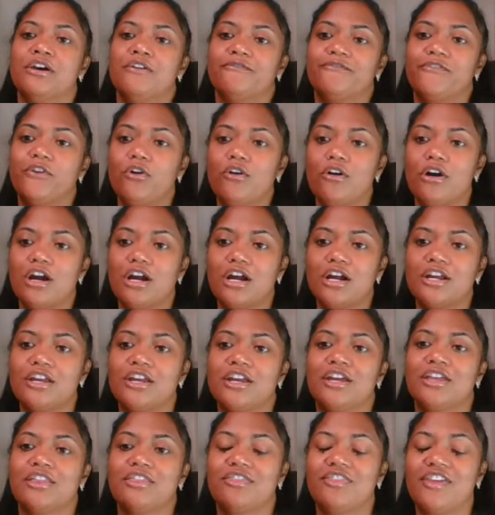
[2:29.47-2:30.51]
for
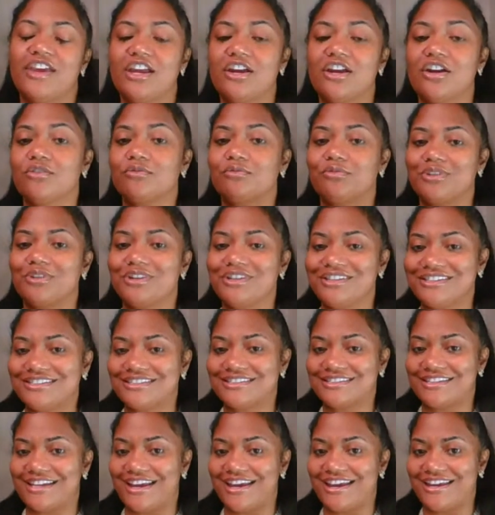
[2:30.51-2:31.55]
their real
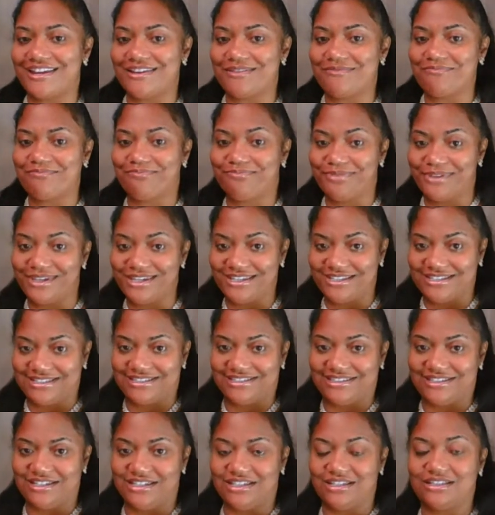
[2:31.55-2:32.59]
estate
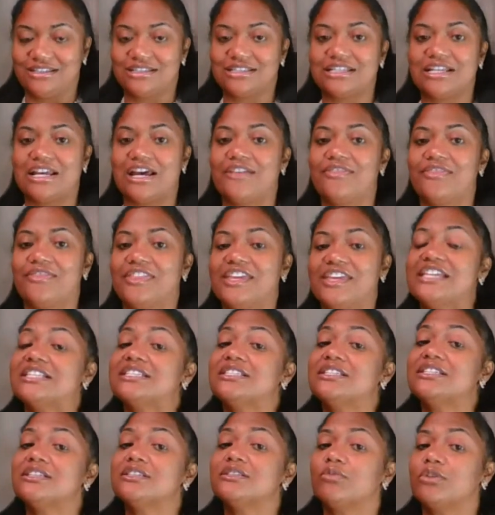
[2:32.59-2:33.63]
business.
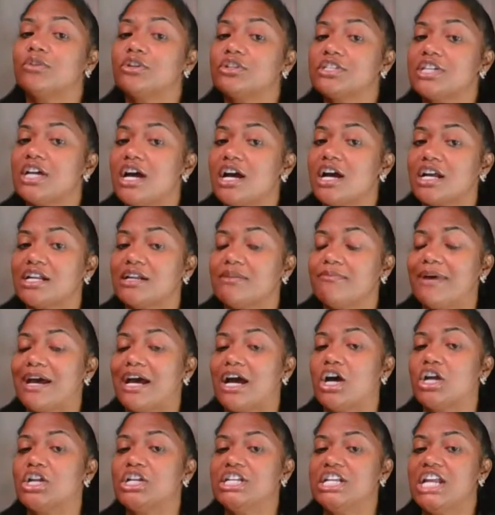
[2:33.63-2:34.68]
We're talking
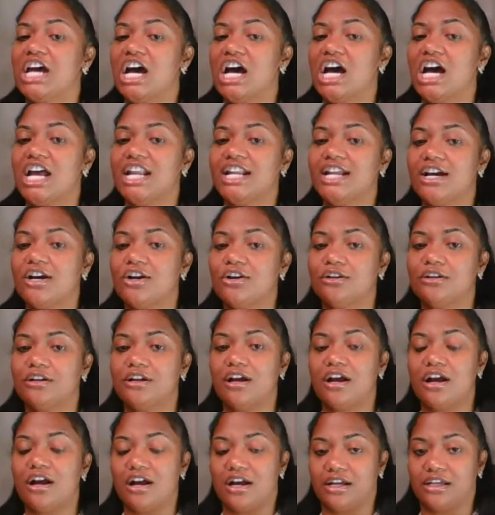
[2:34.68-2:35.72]
about non-owner
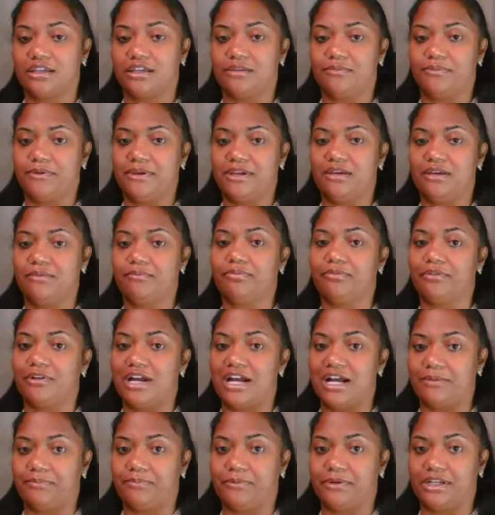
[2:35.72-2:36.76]
occupant
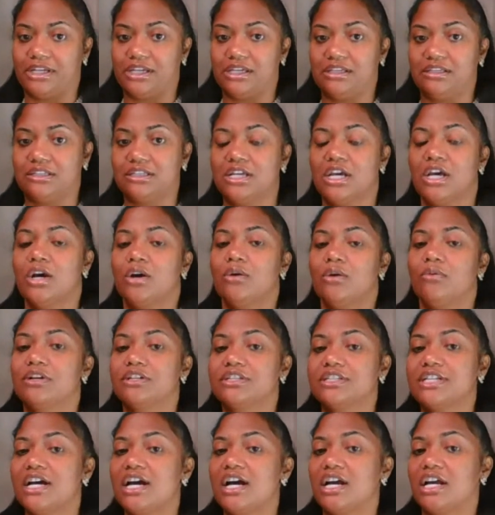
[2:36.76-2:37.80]
properties. We're
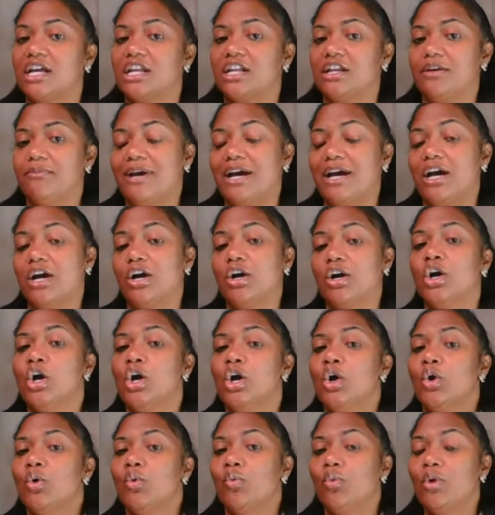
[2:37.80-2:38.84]
talking about
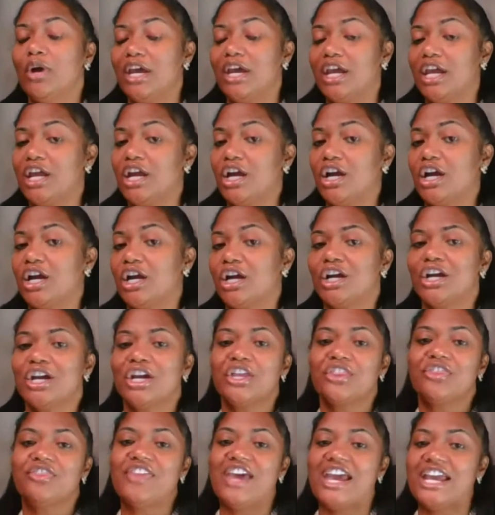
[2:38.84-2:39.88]
where
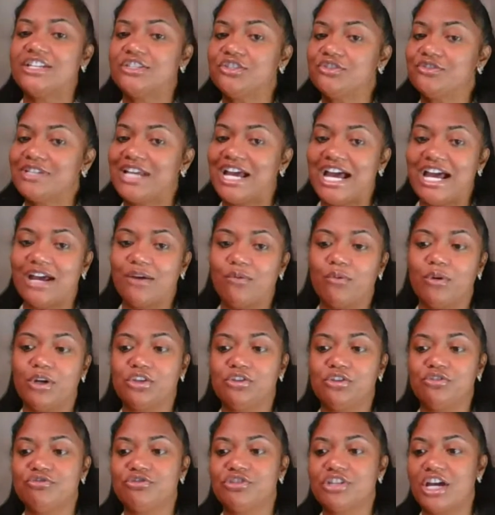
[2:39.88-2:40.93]

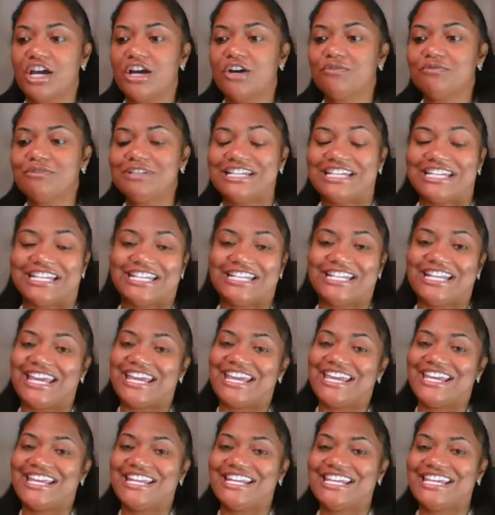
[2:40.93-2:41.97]
you don't need
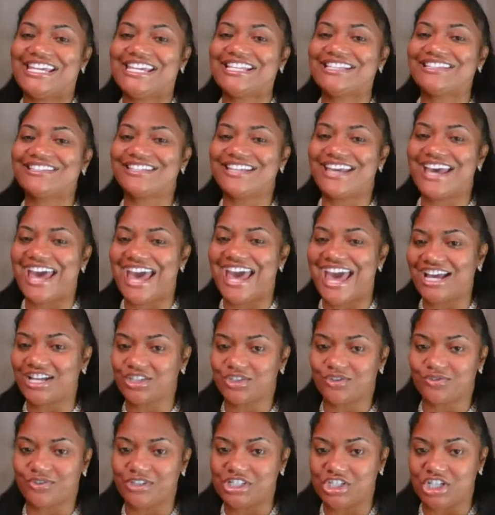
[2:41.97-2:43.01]
any
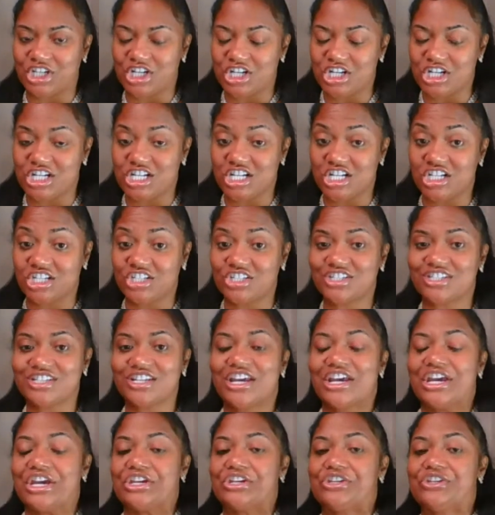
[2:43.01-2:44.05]
tax returns.
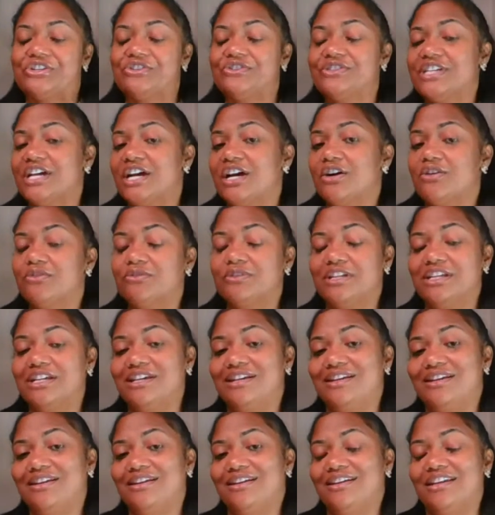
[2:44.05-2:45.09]
You don't
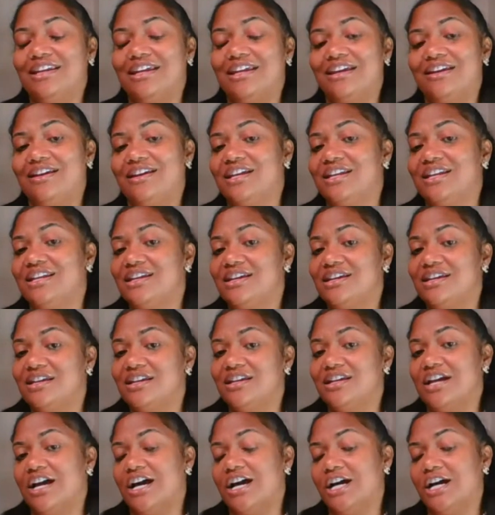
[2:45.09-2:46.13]
need any